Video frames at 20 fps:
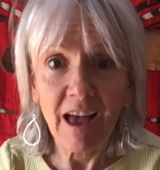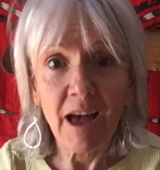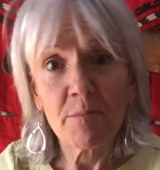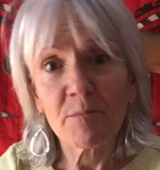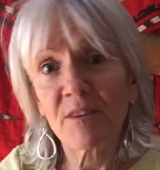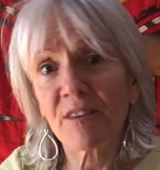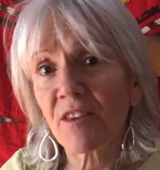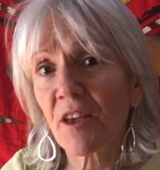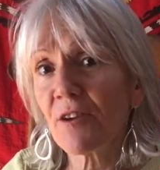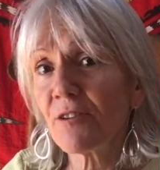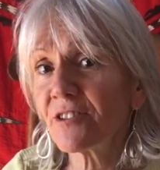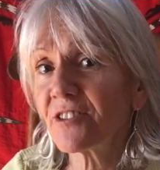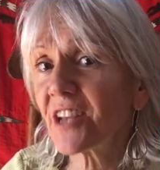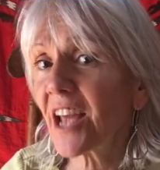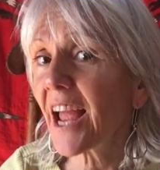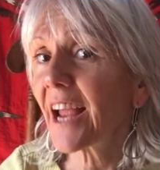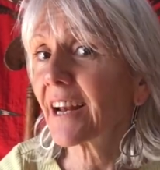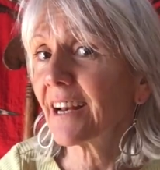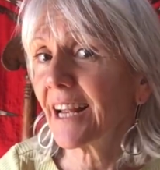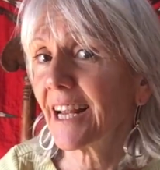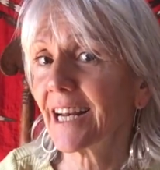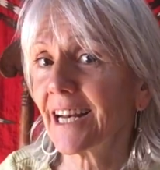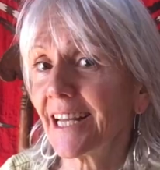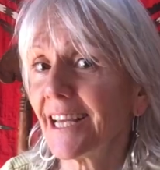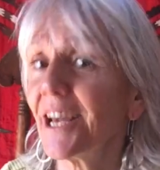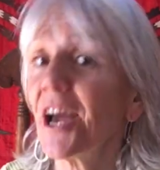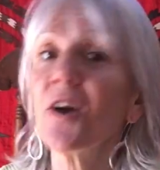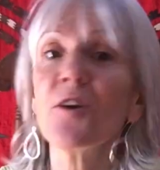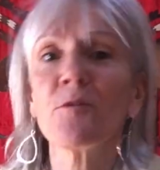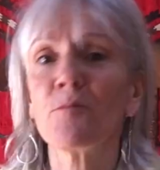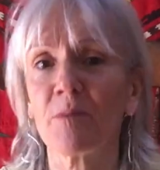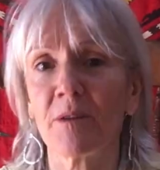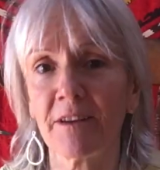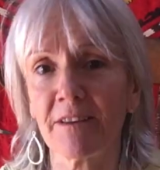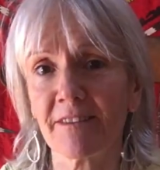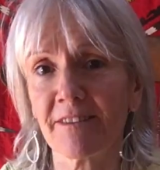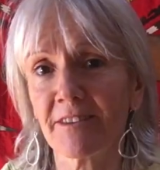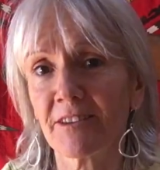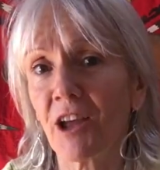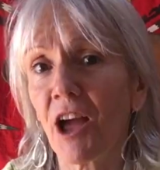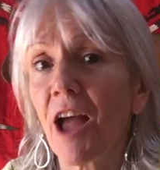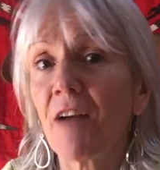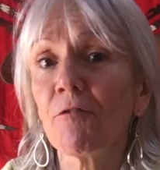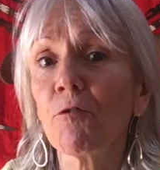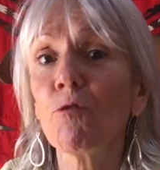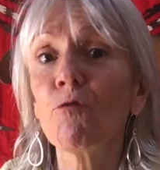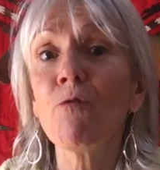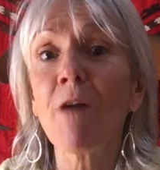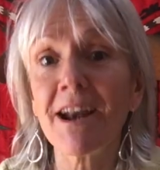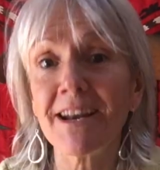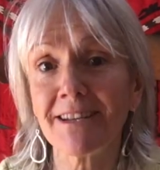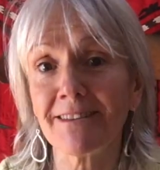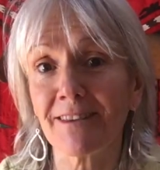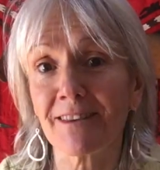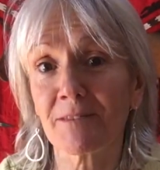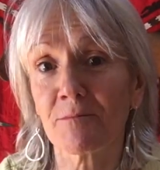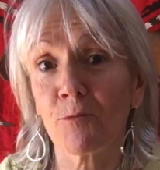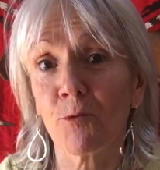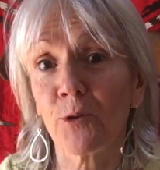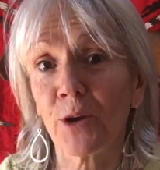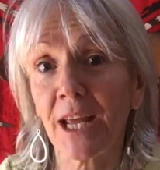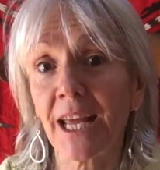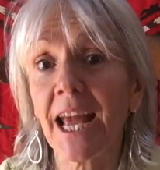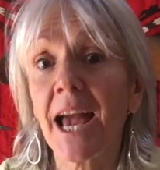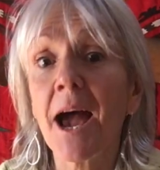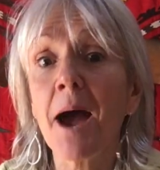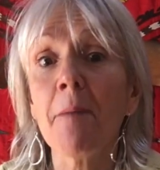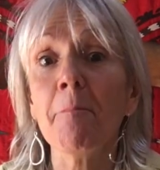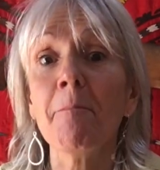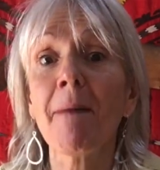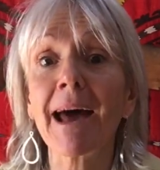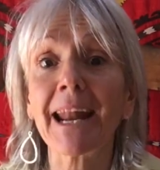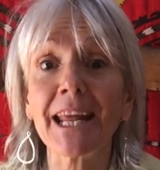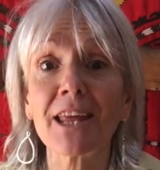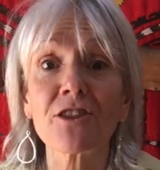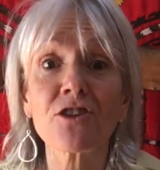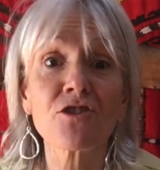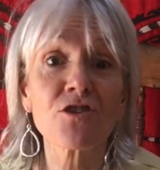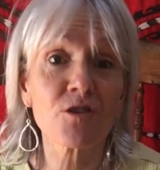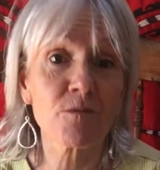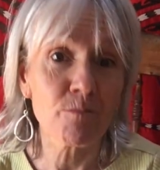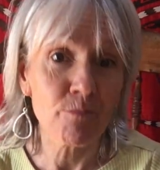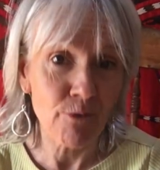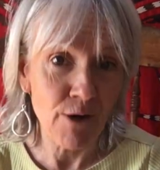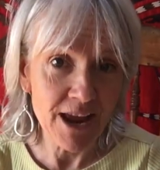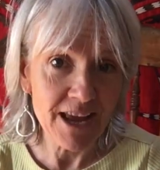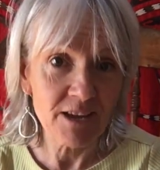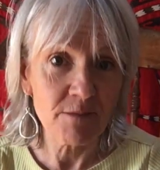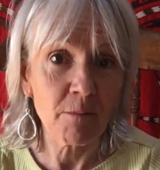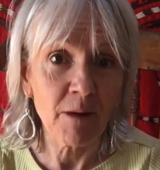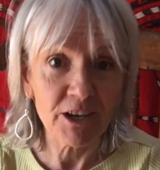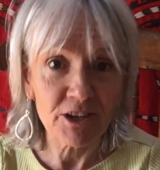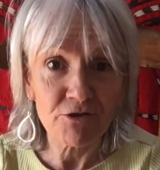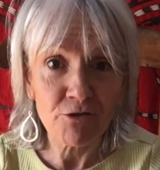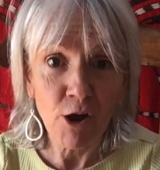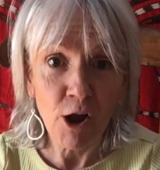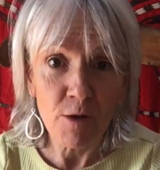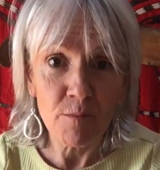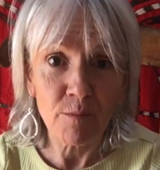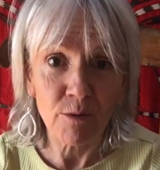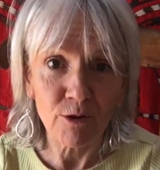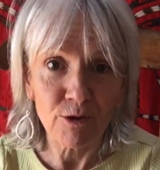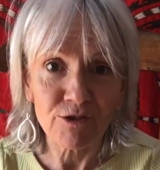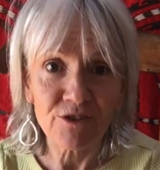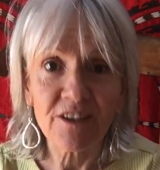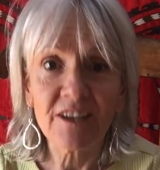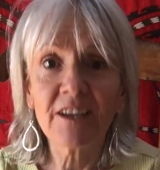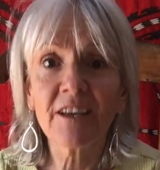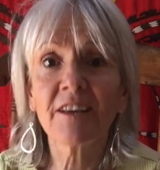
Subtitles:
I'm so technically hopeless that I have already this morning managed to break my tripod.